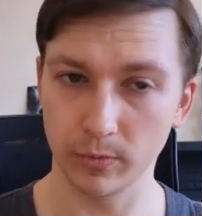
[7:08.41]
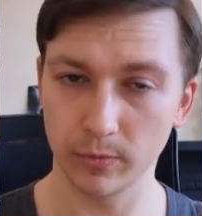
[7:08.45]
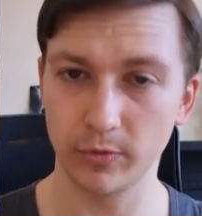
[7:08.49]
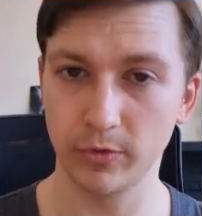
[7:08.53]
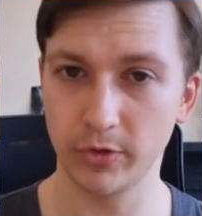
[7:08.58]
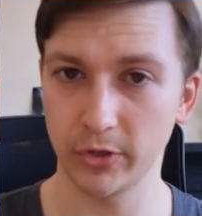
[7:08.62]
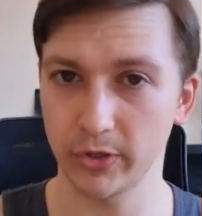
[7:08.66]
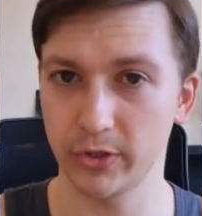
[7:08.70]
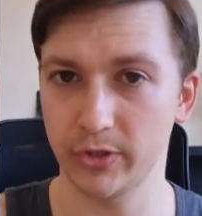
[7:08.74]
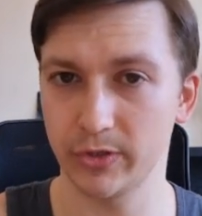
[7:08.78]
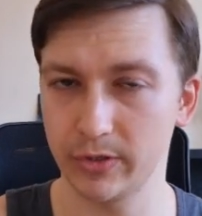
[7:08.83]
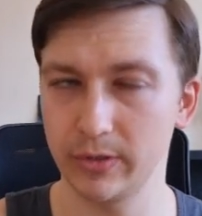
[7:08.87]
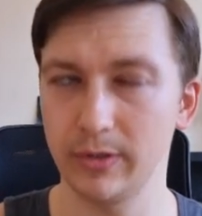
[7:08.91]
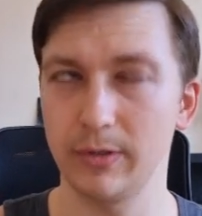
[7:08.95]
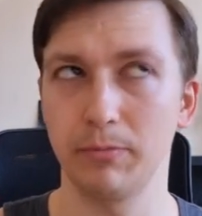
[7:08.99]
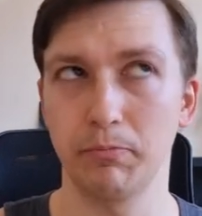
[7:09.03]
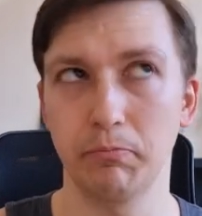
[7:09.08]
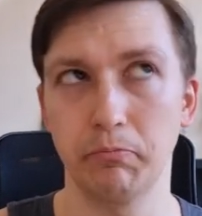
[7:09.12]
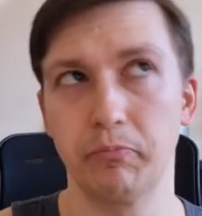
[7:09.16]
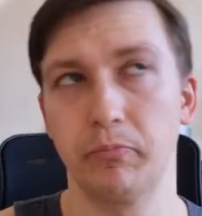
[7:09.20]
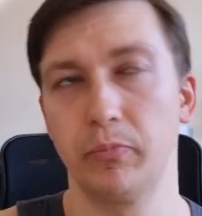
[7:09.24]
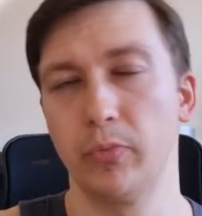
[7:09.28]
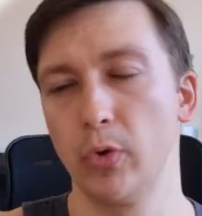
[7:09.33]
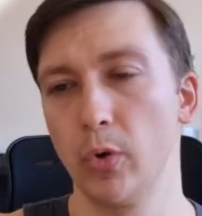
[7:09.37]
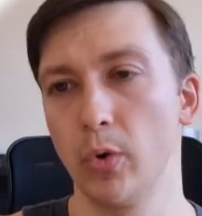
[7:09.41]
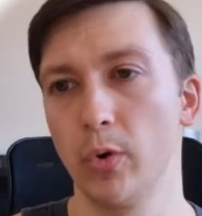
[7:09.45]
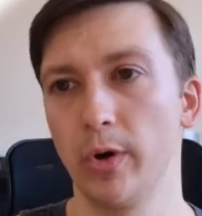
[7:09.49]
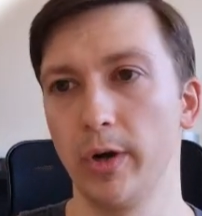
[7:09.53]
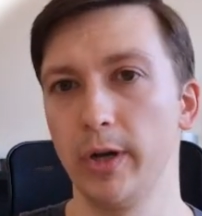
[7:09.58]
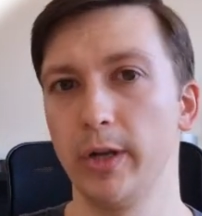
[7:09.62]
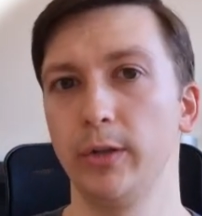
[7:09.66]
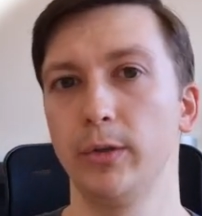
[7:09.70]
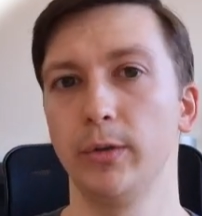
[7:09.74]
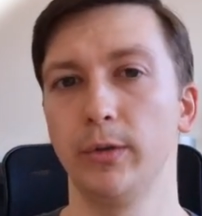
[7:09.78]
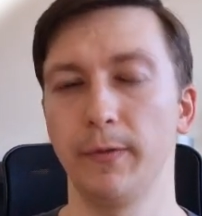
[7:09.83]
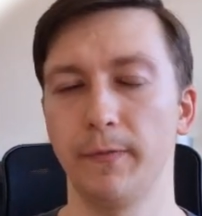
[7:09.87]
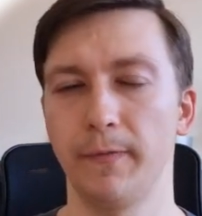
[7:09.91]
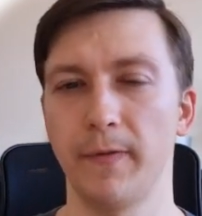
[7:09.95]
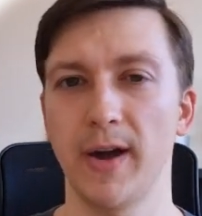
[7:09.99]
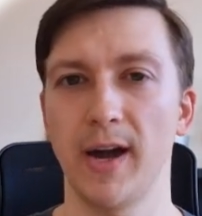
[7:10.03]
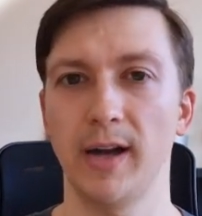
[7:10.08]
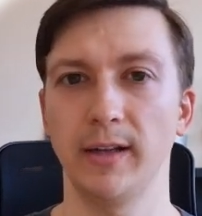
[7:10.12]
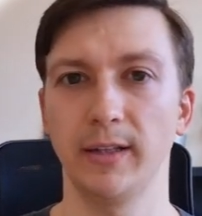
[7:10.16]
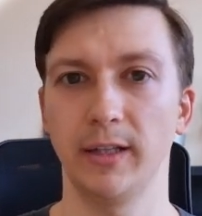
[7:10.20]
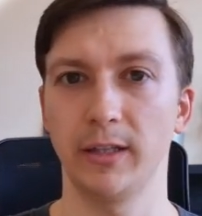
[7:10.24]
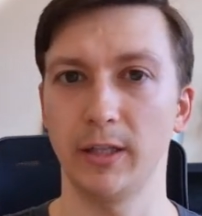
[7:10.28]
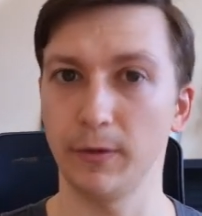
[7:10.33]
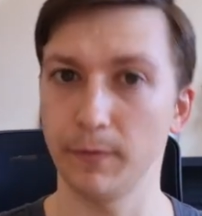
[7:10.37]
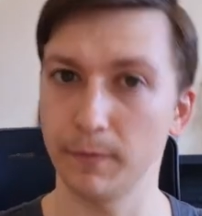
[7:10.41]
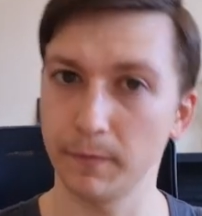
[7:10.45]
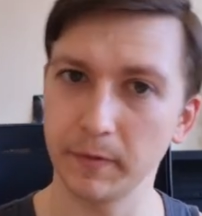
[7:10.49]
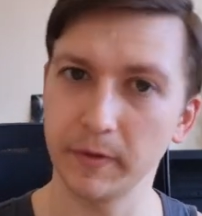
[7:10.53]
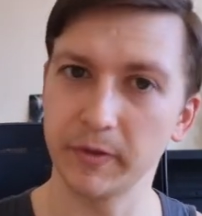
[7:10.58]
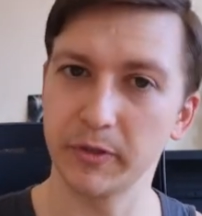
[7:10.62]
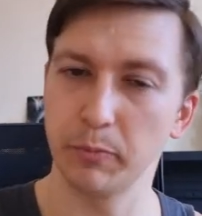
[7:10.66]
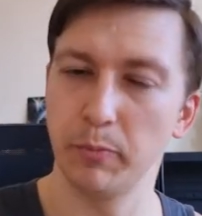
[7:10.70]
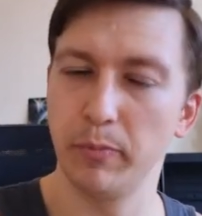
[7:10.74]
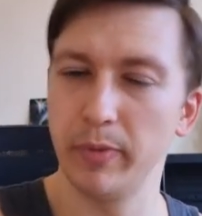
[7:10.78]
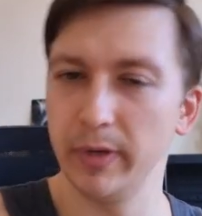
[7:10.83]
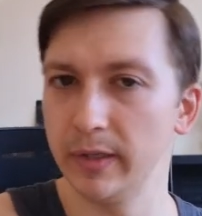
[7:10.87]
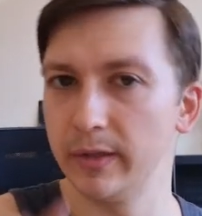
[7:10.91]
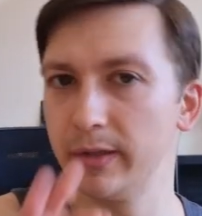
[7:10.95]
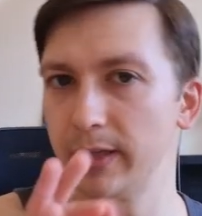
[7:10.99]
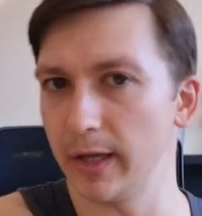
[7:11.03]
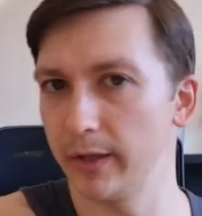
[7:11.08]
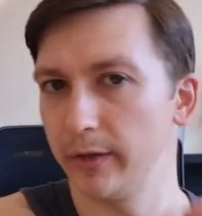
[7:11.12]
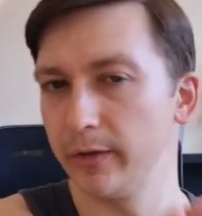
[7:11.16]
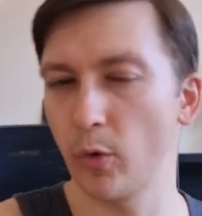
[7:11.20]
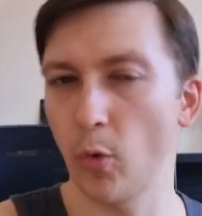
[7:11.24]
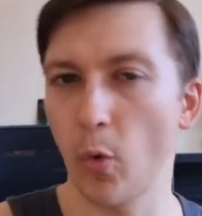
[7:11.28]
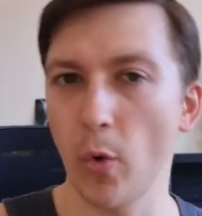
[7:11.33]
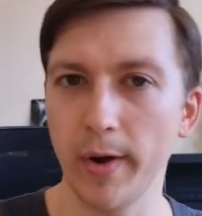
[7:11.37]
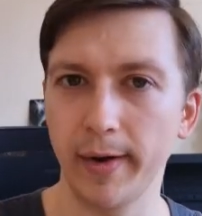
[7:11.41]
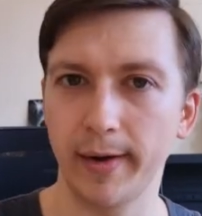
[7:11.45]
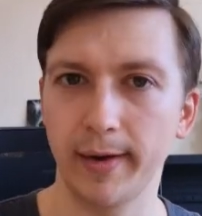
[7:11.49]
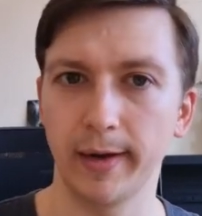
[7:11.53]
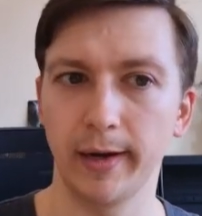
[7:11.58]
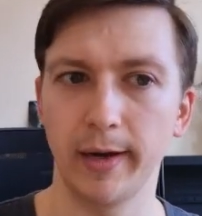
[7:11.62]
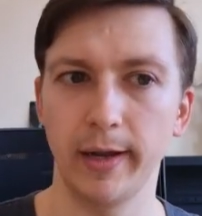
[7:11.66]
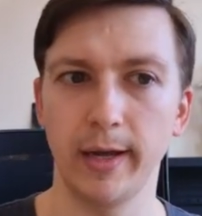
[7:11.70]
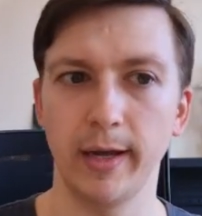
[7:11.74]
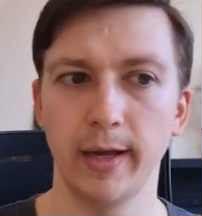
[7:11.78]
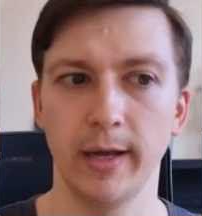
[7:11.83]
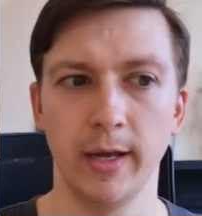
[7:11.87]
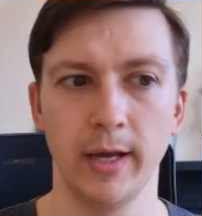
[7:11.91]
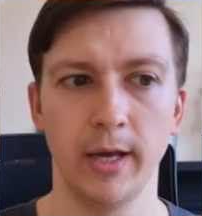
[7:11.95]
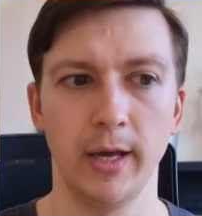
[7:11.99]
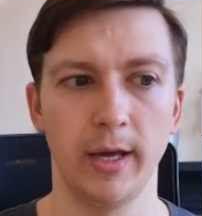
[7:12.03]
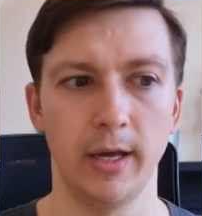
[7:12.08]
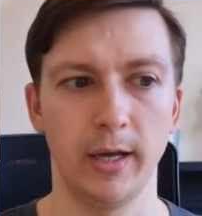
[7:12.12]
just purely to the fact that if it's been done quickly,